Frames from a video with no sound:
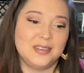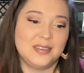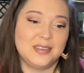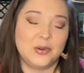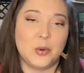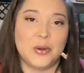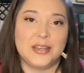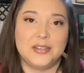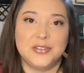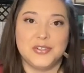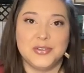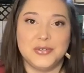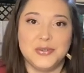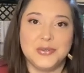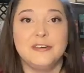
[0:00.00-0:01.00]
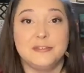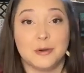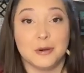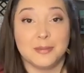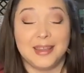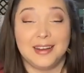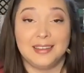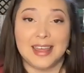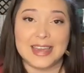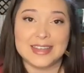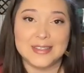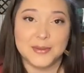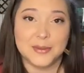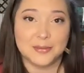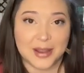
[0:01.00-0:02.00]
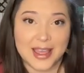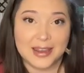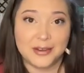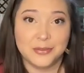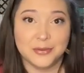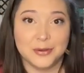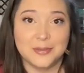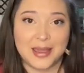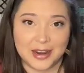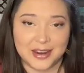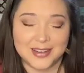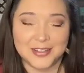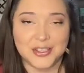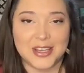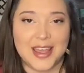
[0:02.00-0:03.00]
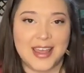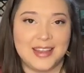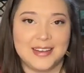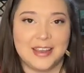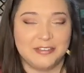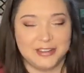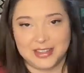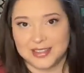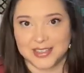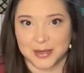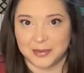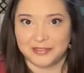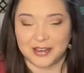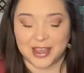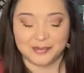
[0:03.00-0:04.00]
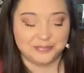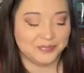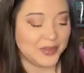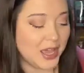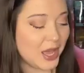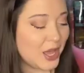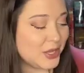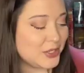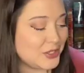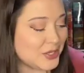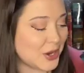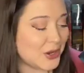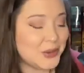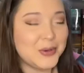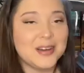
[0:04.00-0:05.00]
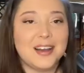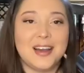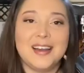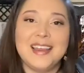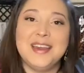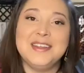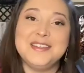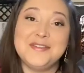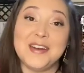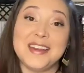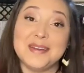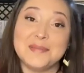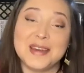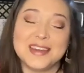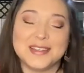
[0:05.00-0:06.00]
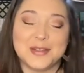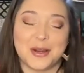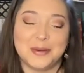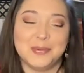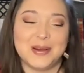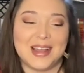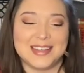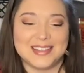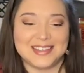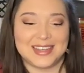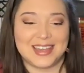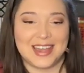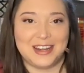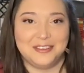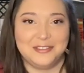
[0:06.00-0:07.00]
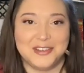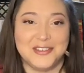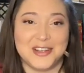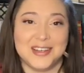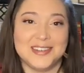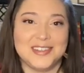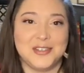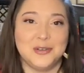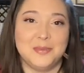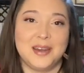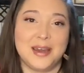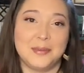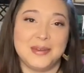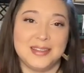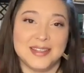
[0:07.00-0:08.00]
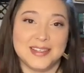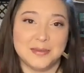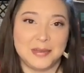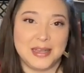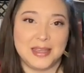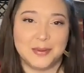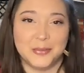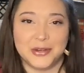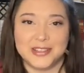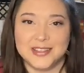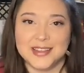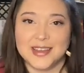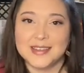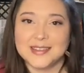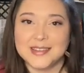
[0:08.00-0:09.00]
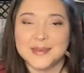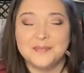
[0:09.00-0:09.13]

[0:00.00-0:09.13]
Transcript: going to form an alliance with Ren through marriage, and everything's gonna be fine. So it's funny because Harper has to kind of adjust to becoming this immediate princess,